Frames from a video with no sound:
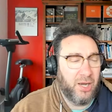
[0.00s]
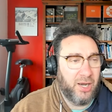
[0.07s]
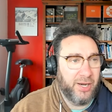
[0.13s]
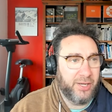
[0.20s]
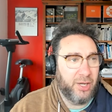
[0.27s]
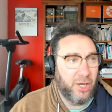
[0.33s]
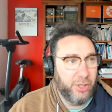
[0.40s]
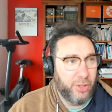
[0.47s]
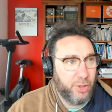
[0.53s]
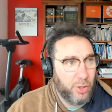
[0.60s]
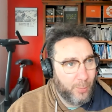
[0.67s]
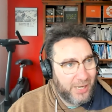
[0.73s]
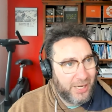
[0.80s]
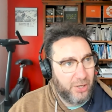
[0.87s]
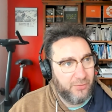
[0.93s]
I kind of
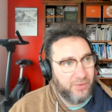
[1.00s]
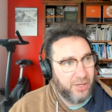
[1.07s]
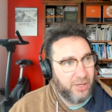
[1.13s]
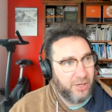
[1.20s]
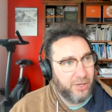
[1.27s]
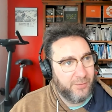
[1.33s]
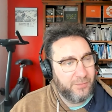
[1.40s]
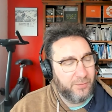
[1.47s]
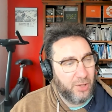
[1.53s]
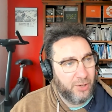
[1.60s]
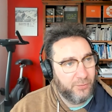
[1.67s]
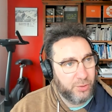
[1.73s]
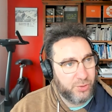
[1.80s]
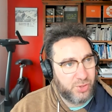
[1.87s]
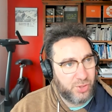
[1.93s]
come out of it, and I've
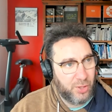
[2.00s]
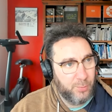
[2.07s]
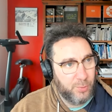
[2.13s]
got so